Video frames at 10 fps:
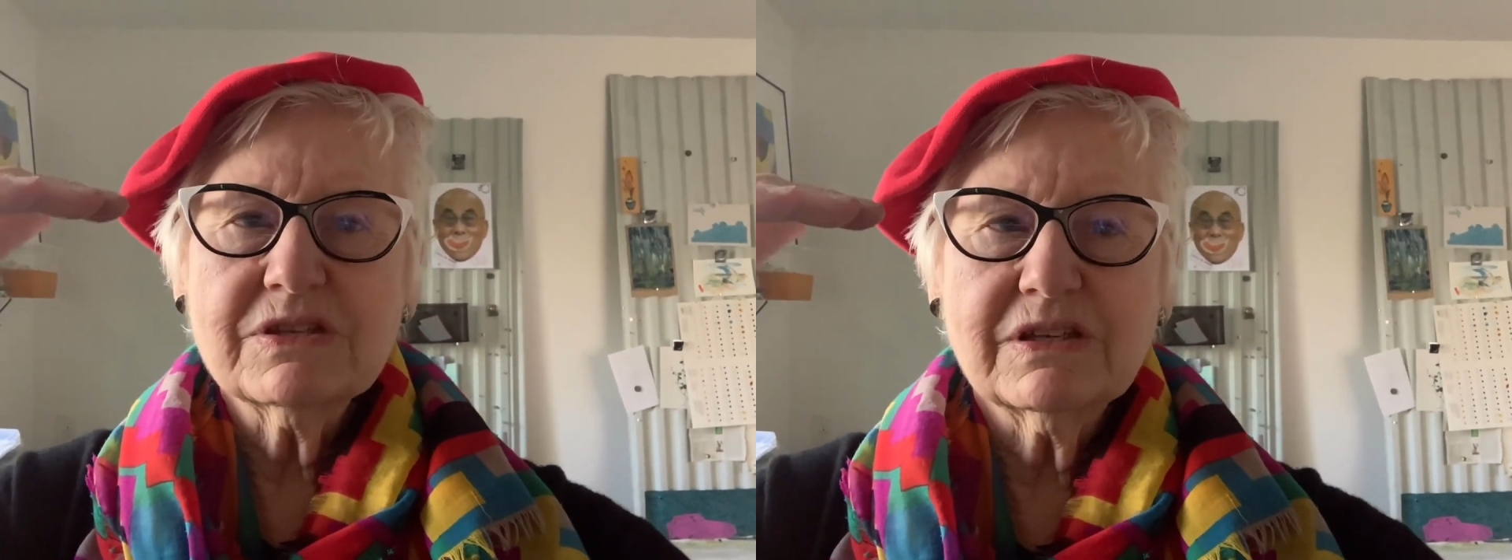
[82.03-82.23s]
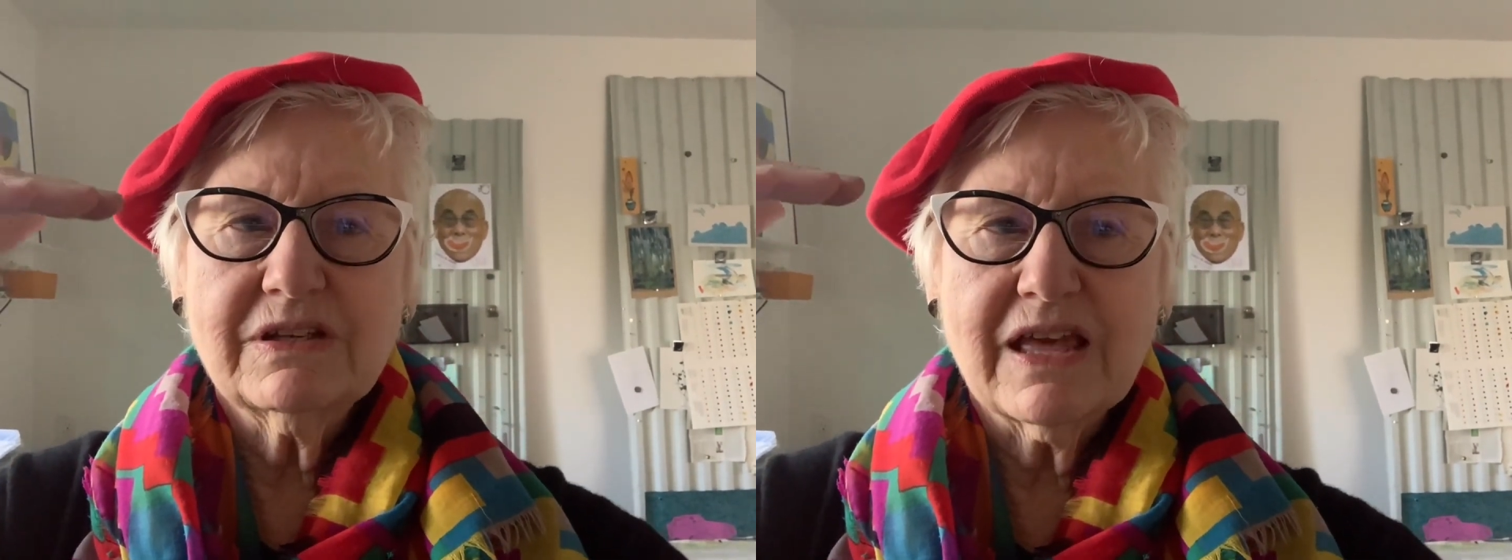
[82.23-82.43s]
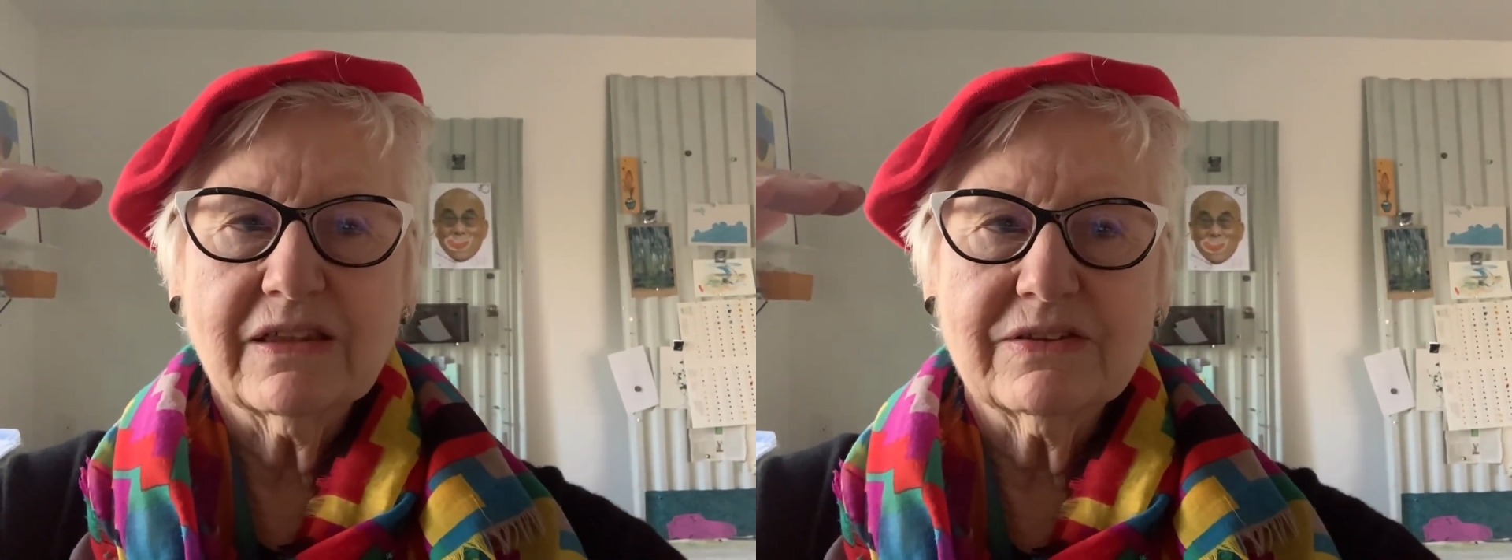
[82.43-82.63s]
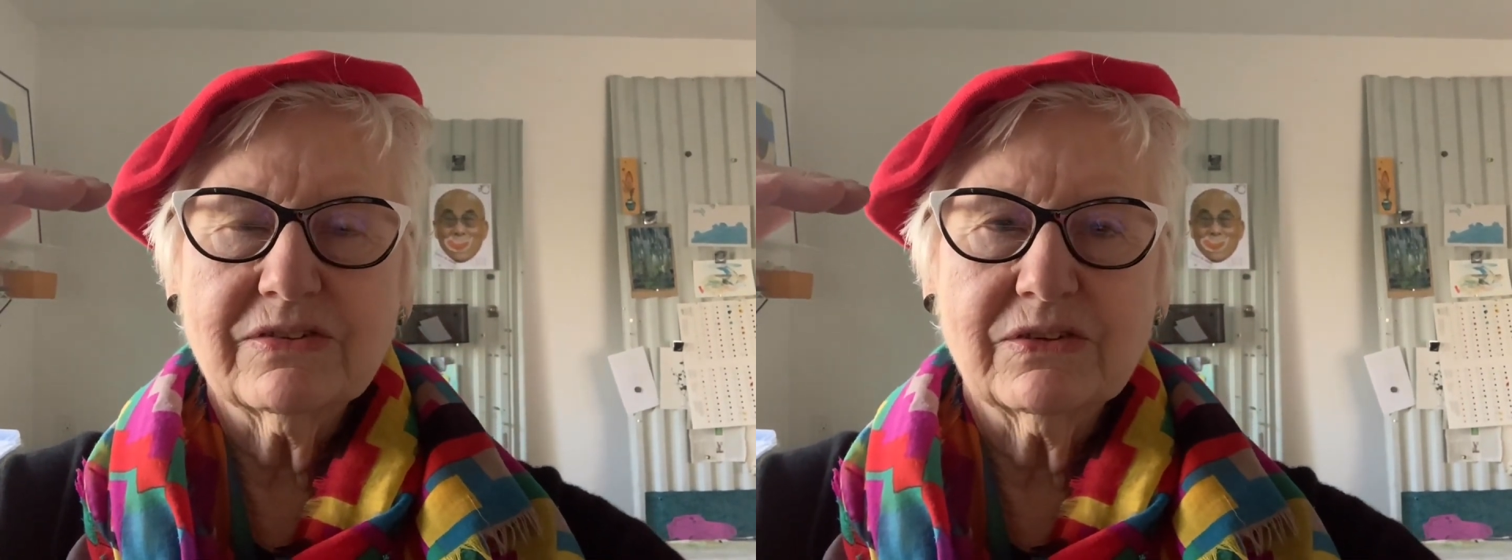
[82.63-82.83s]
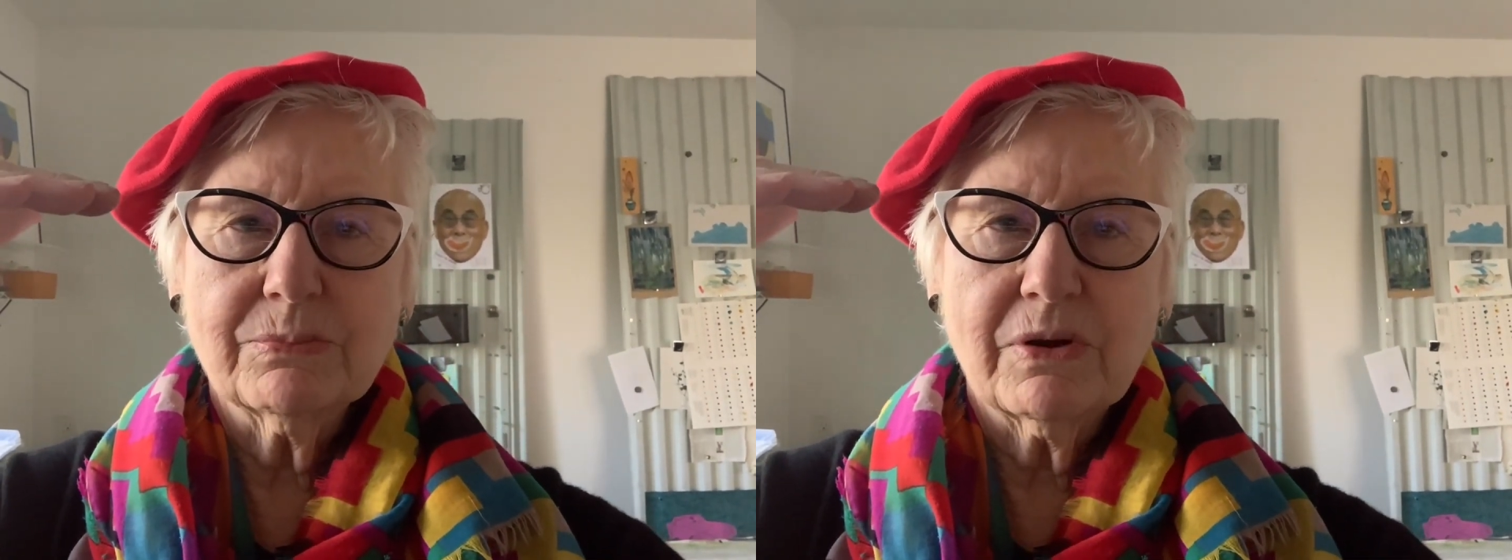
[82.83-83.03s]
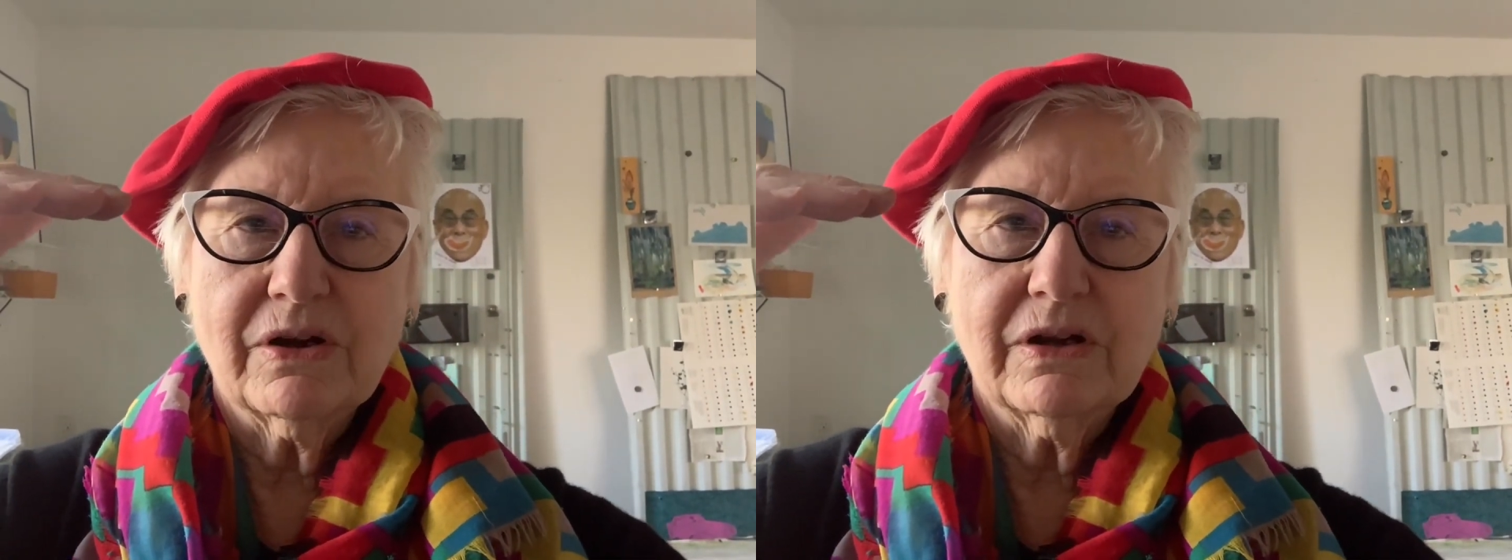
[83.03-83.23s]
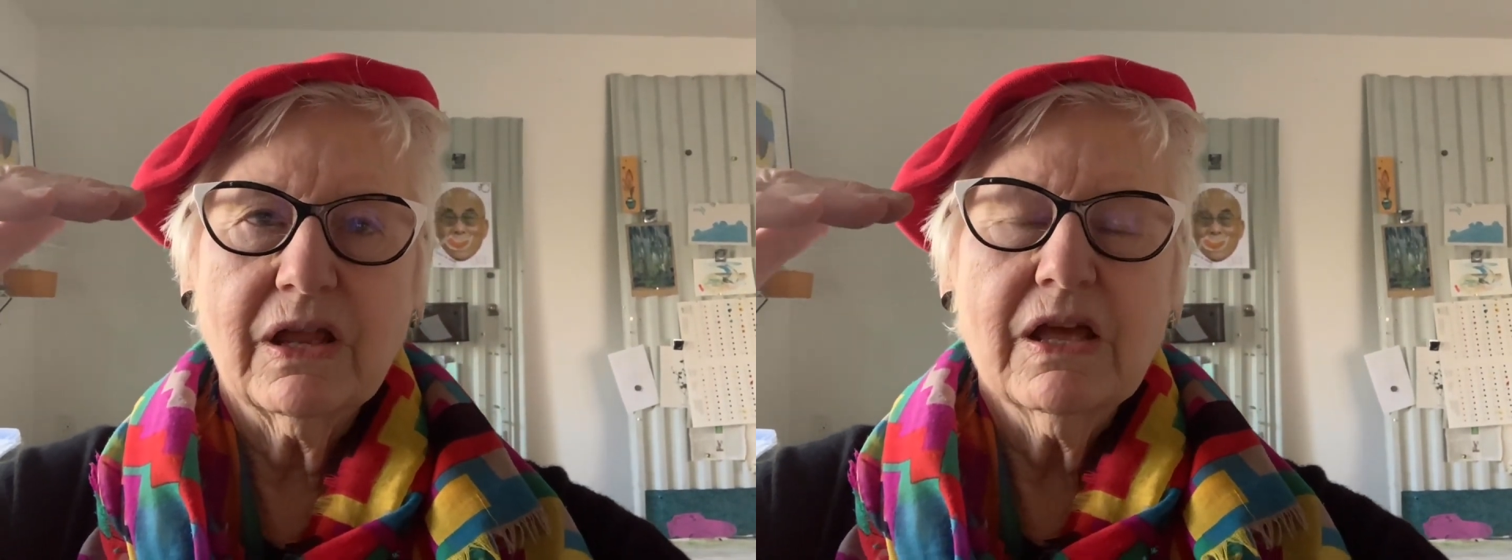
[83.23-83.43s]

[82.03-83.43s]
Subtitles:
analysis part.